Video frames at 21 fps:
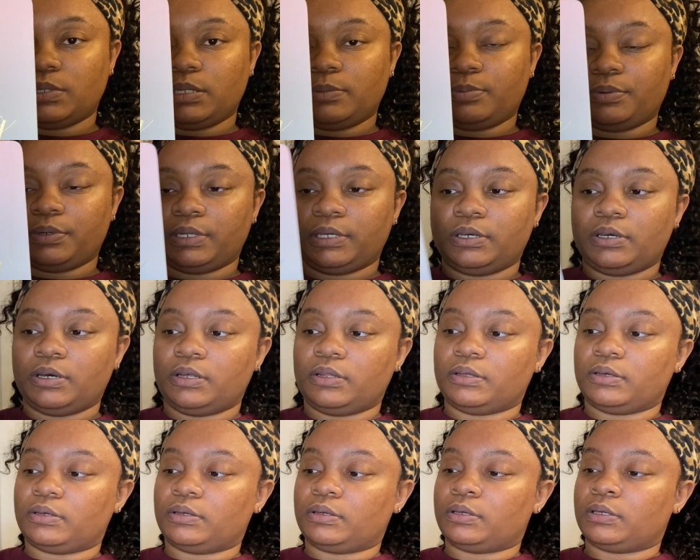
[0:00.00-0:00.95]
pretty
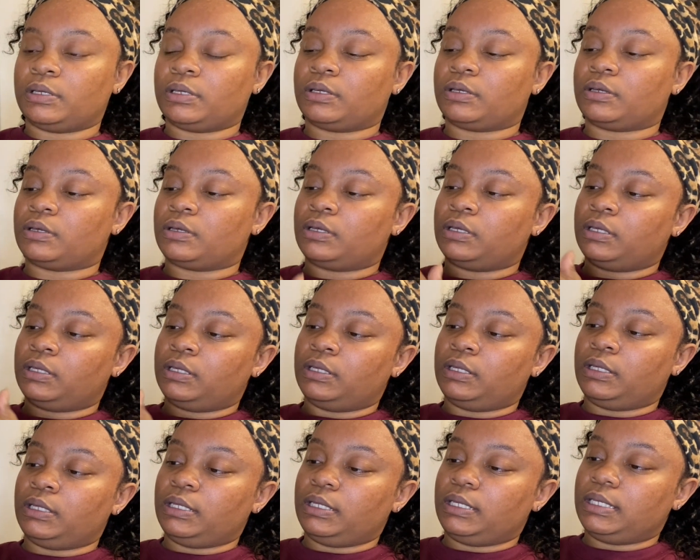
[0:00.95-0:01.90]
color.
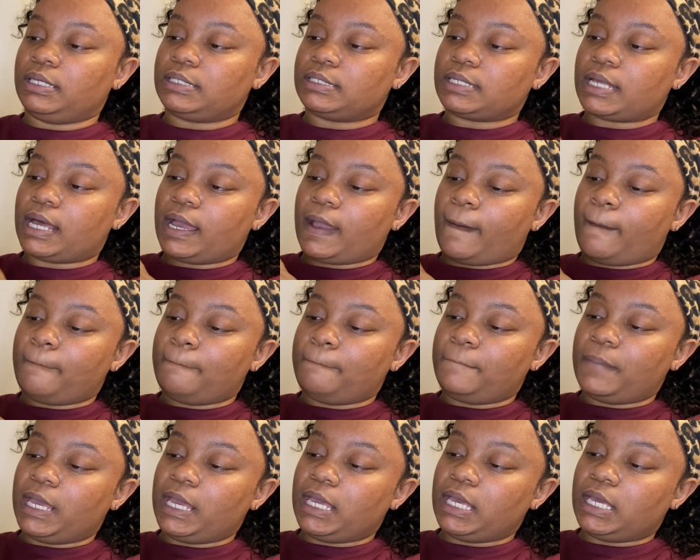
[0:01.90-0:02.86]
It's like
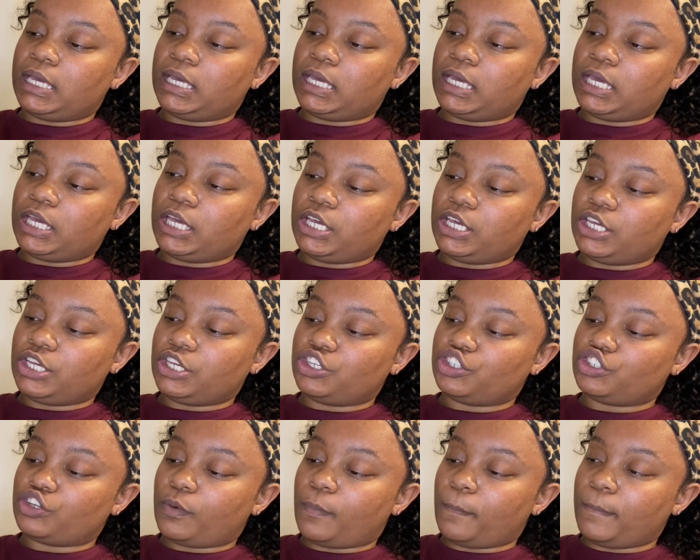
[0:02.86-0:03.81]

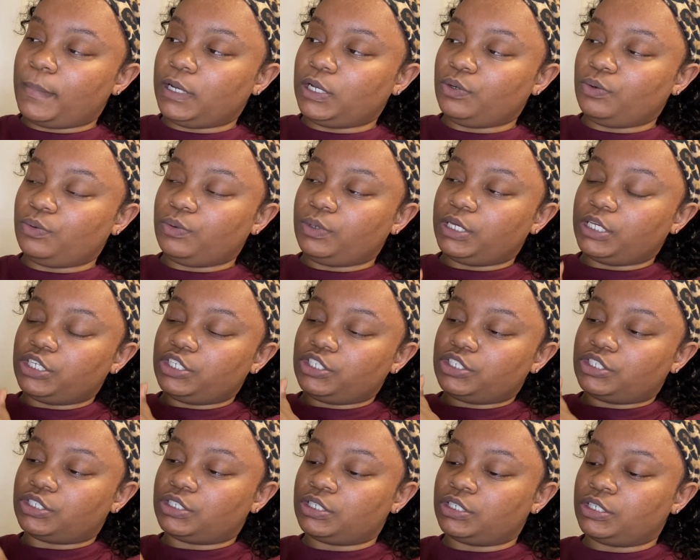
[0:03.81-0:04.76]
pinkish,
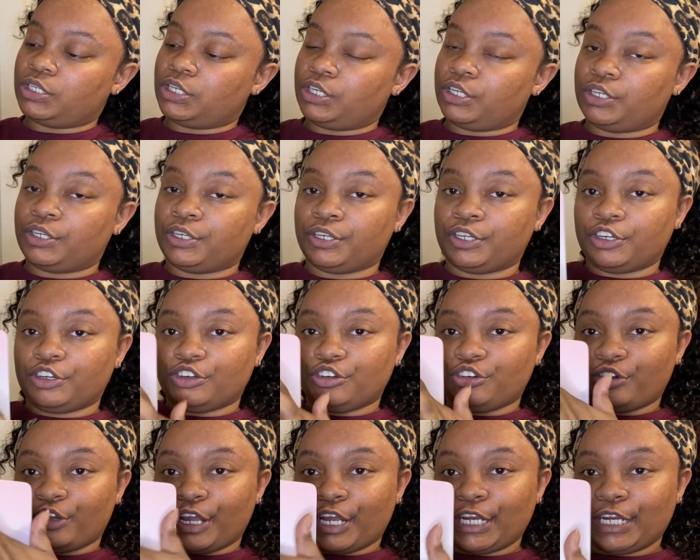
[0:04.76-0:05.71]
bluish,
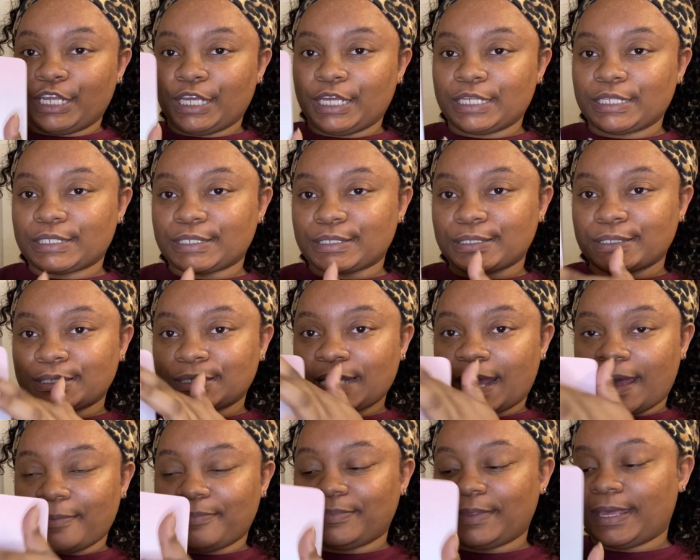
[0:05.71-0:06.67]
gradient
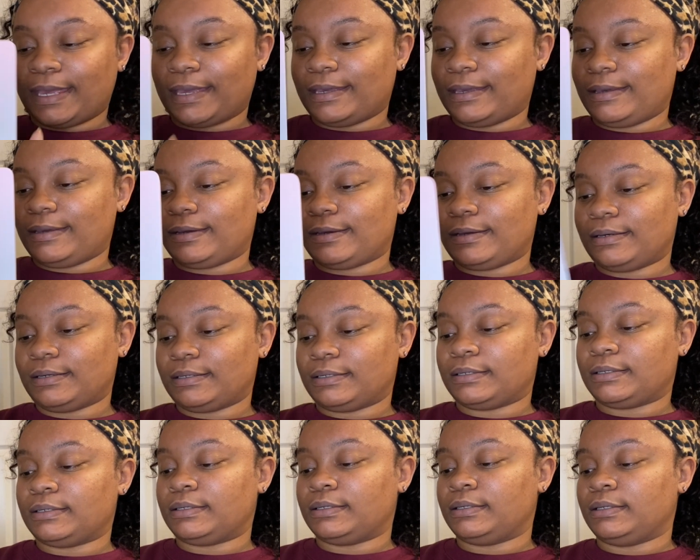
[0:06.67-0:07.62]
type thing here.
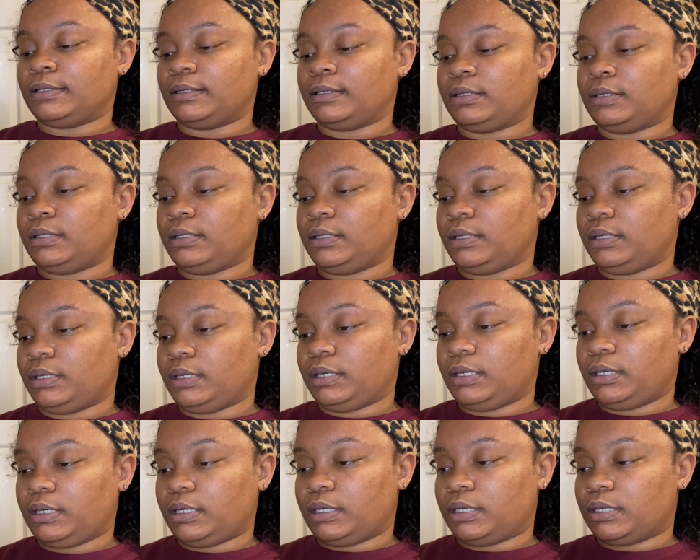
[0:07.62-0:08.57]

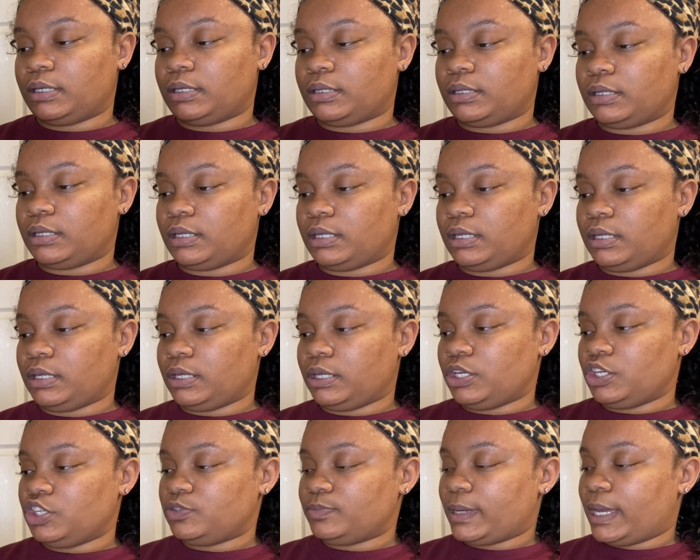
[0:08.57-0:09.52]
And
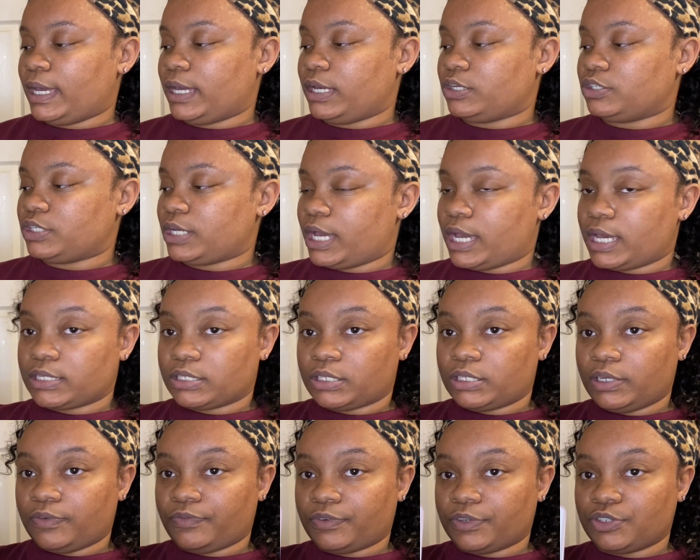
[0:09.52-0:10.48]
each page has a
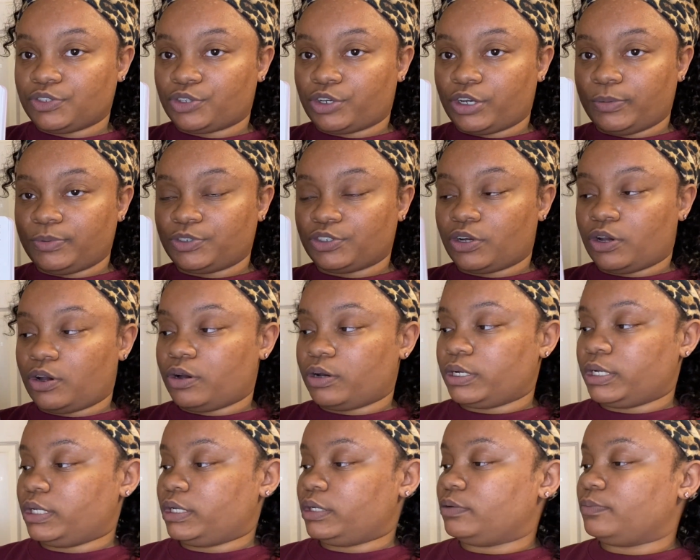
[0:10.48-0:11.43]
different scripture on
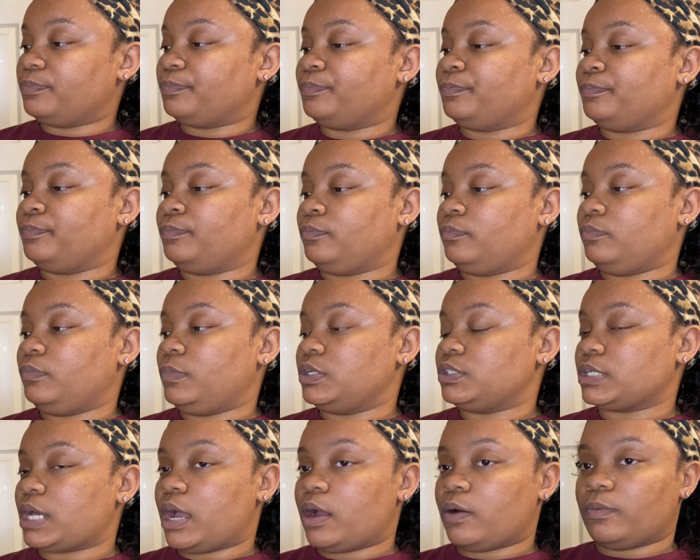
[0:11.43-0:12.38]
it,
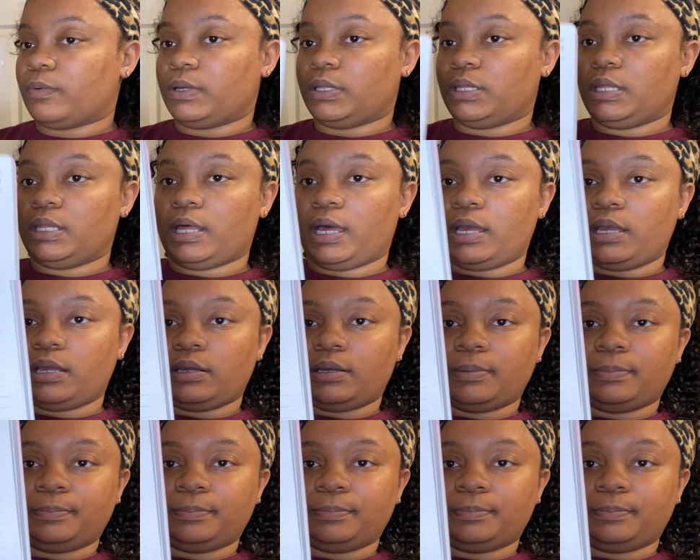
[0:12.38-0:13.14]
which I really like.